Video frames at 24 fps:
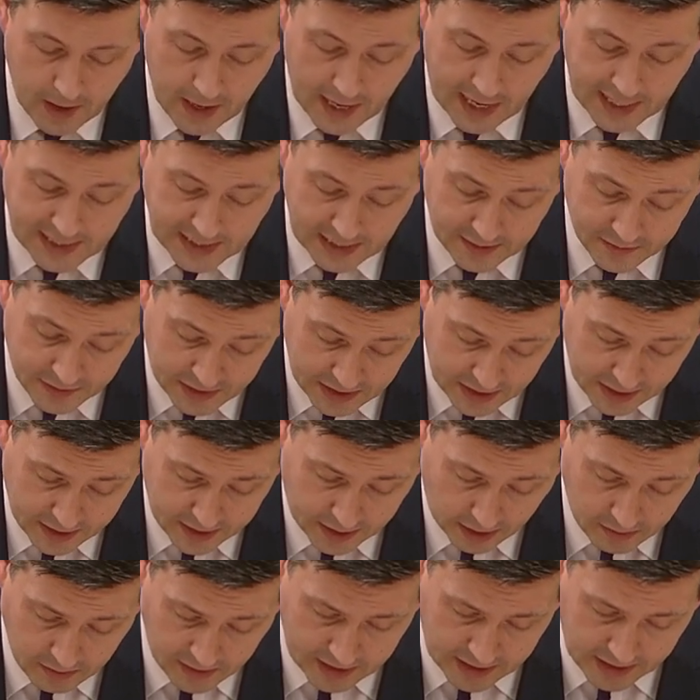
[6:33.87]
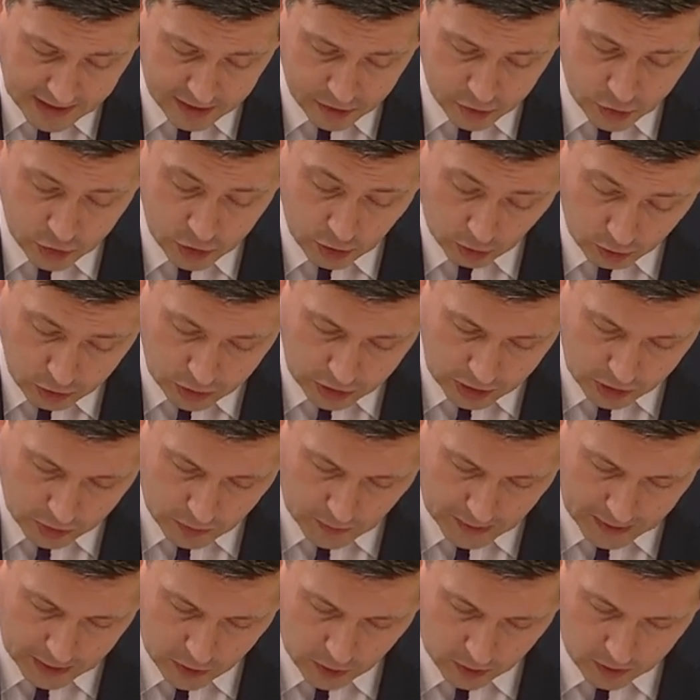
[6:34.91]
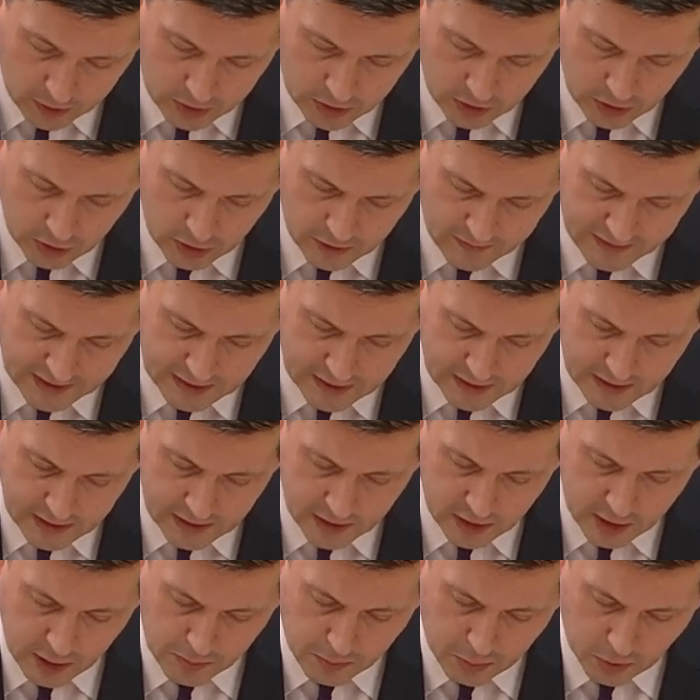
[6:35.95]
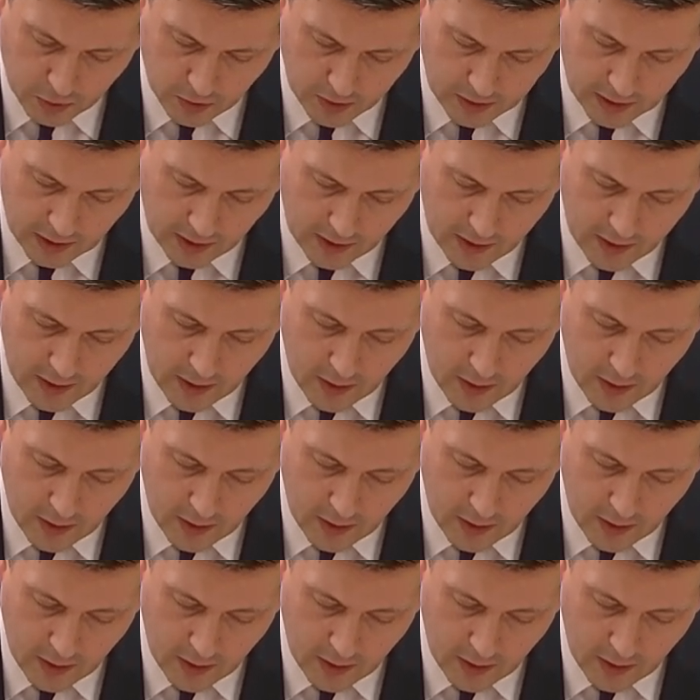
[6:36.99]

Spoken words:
SFC account directions also require colleges and universities to report